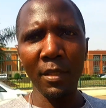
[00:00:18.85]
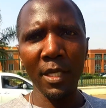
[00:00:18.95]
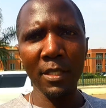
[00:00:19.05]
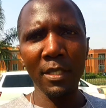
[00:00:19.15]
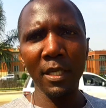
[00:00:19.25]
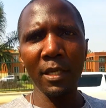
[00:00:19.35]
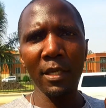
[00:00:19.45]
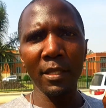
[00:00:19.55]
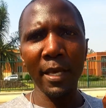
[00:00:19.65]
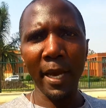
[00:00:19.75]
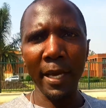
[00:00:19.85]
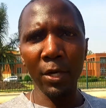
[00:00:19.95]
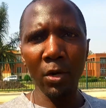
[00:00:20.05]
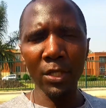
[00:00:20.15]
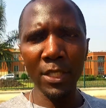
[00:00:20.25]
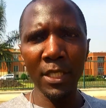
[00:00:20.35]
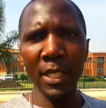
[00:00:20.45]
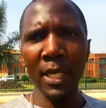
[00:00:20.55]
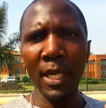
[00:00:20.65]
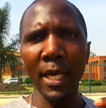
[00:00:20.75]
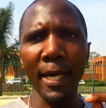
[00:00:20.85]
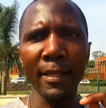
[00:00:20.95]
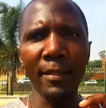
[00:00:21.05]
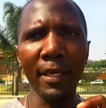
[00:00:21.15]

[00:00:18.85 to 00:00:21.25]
That's the High Court, and